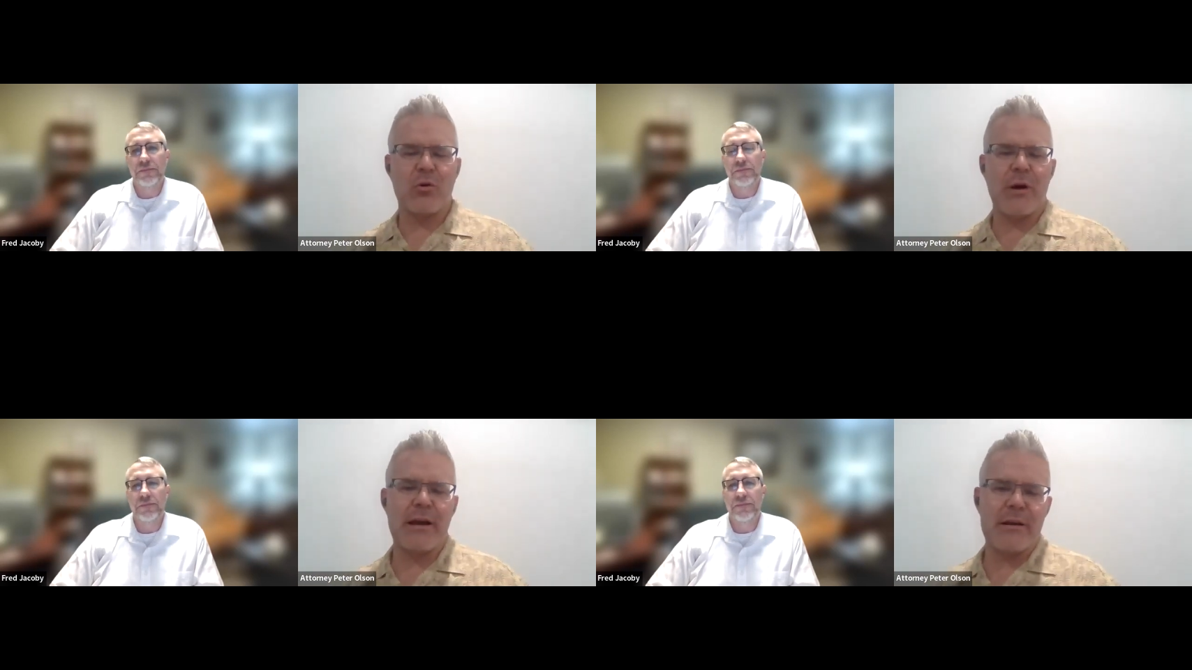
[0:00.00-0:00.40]

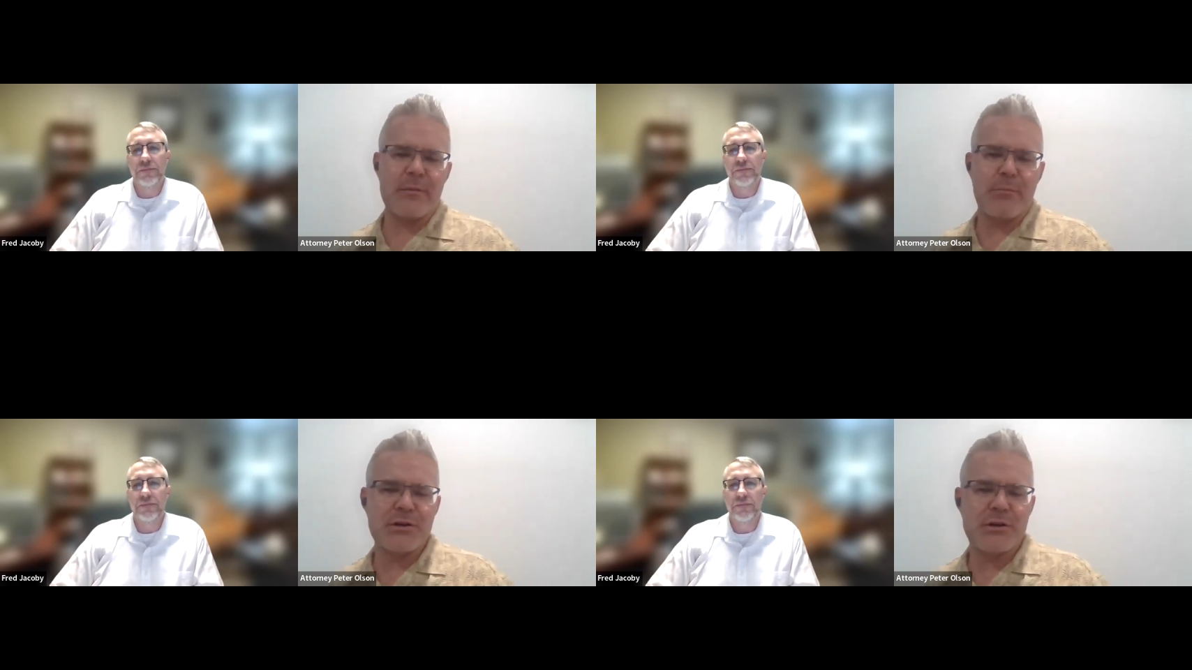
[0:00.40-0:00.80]

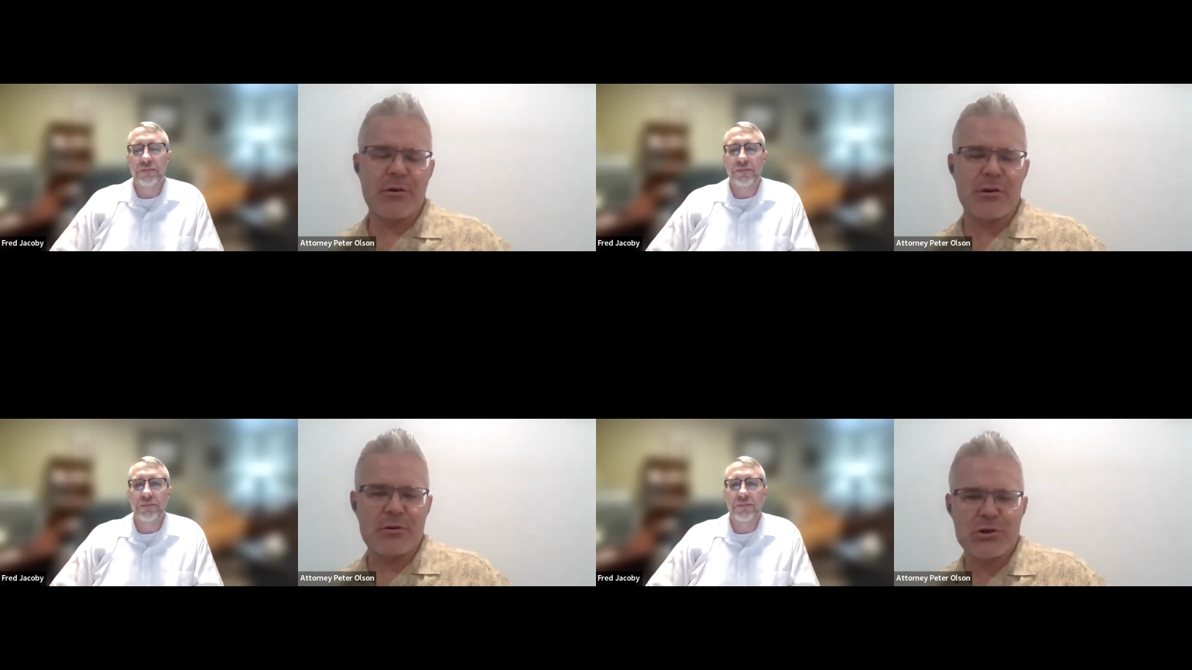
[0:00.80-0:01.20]
Speaker 1: great
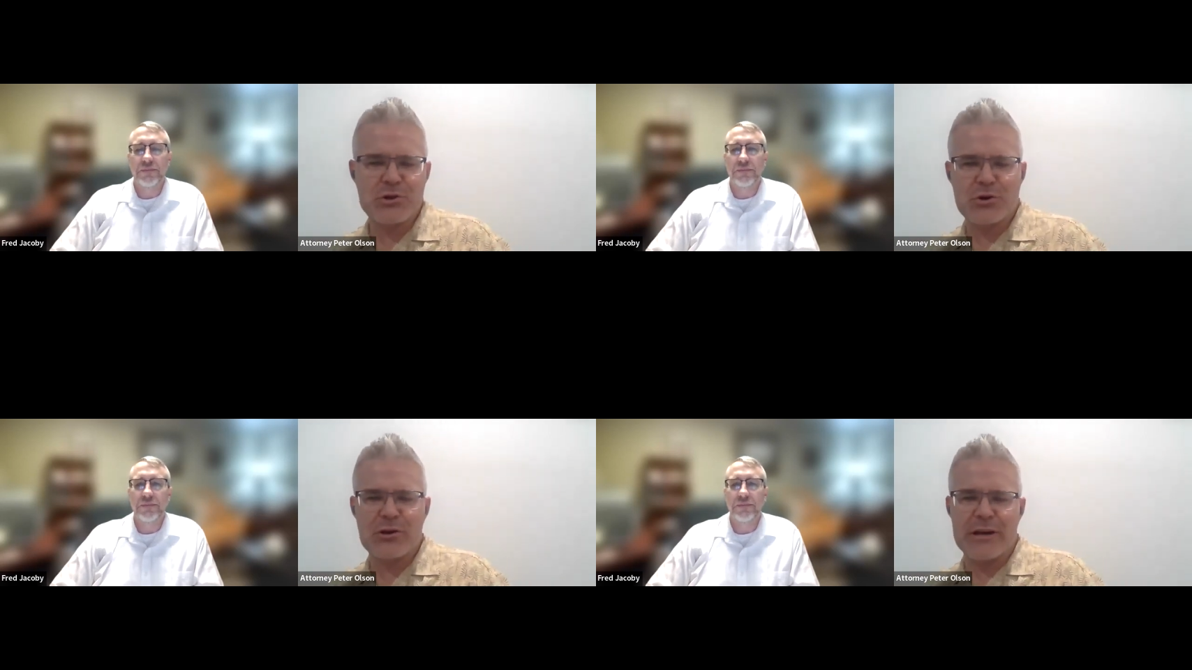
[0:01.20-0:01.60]
material
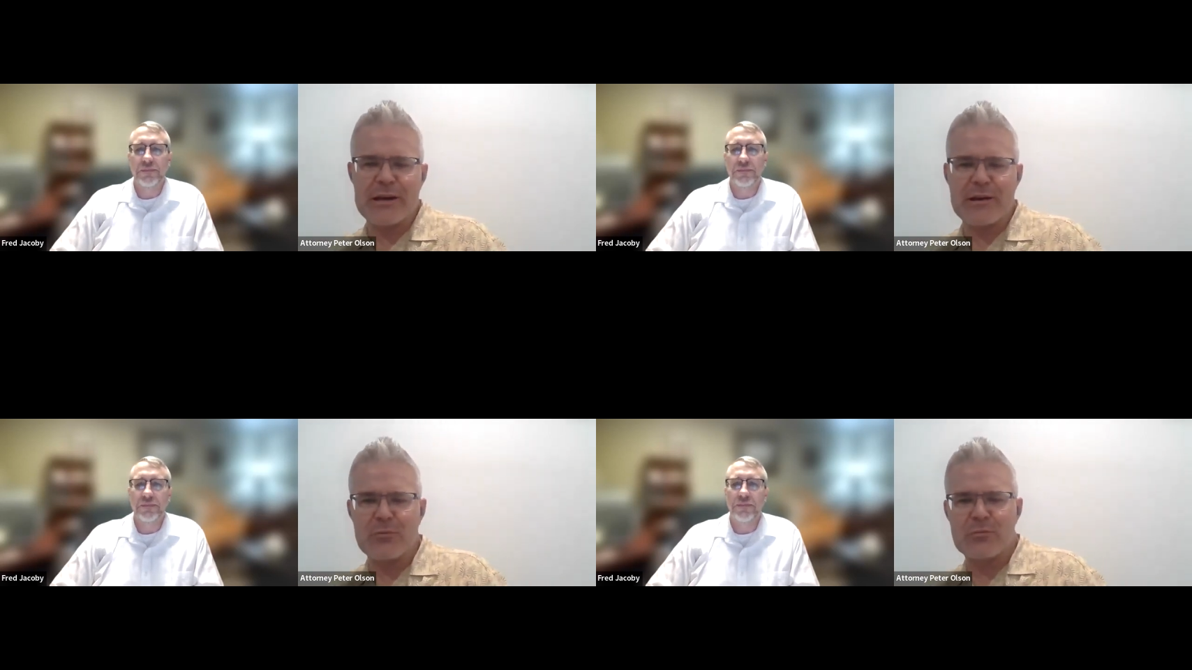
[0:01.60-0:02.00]

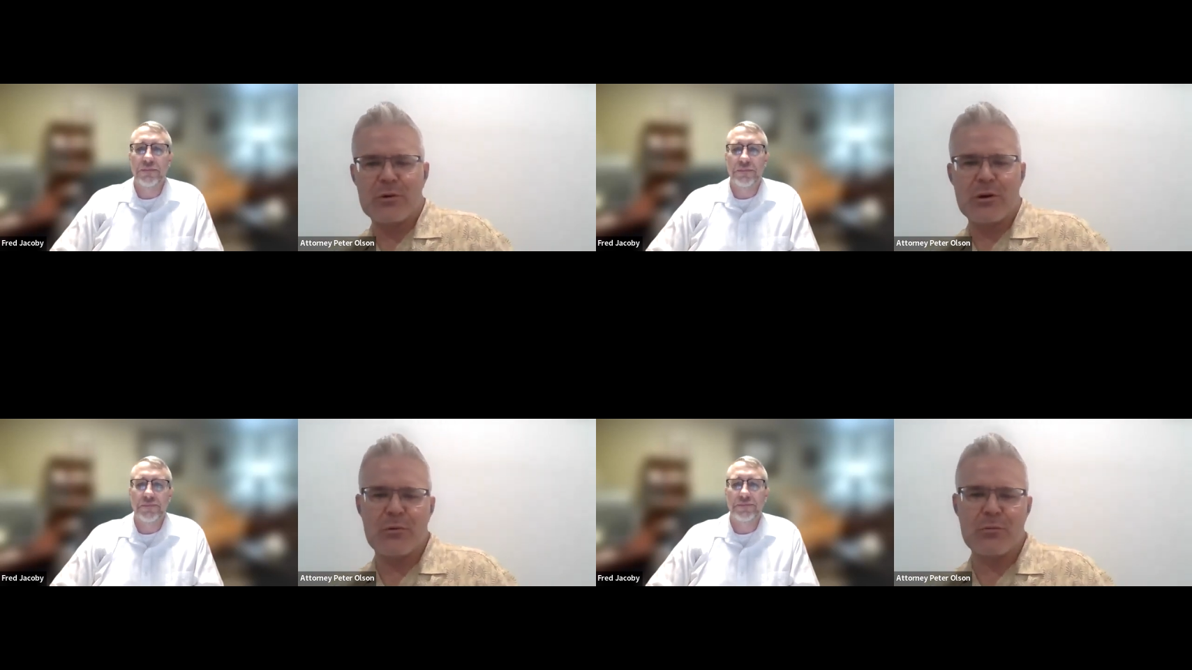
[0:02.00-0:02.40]
surely and
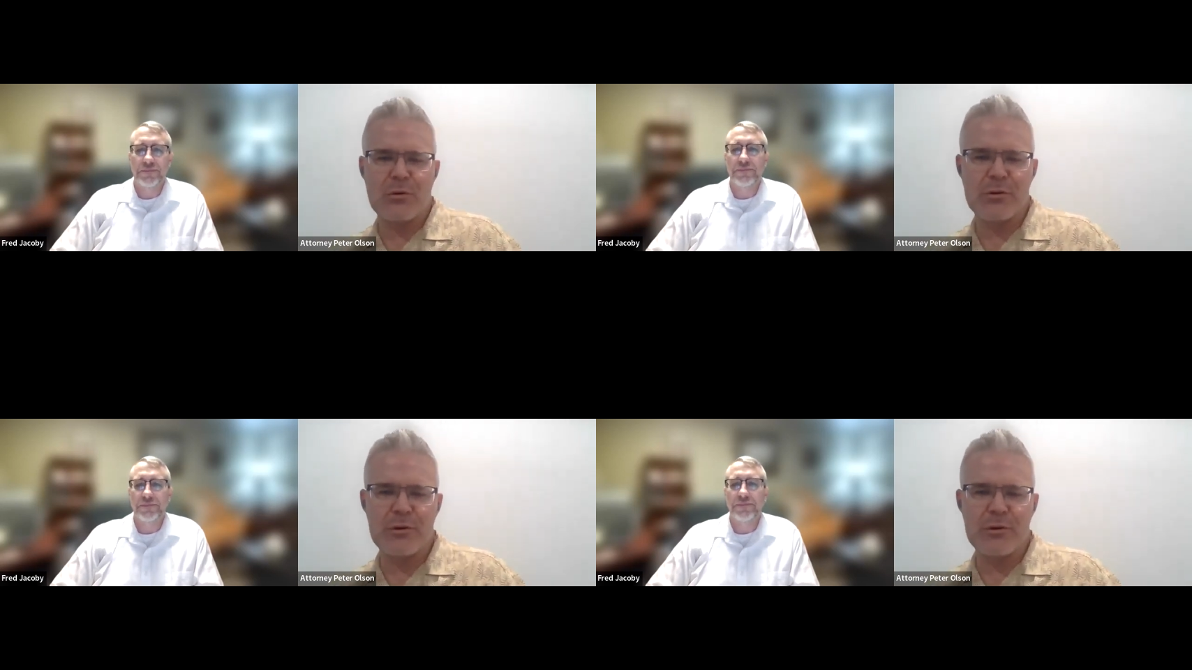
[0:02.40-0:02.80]
you know
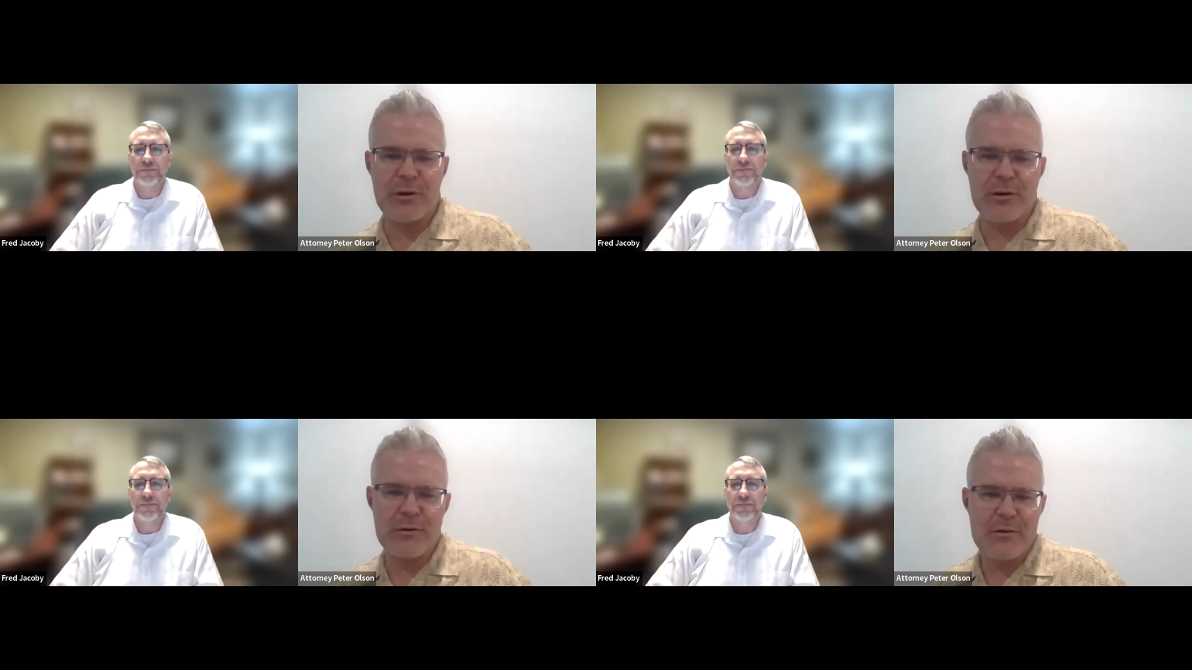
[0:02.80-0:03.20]
we're
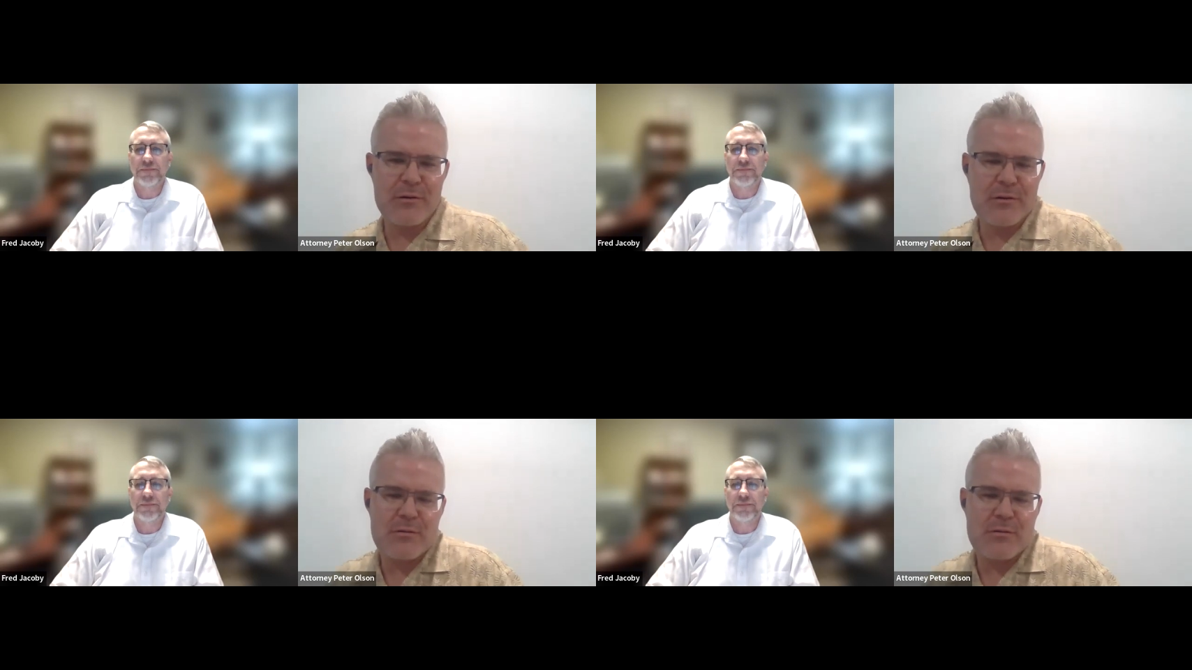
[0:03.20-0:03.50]
only going to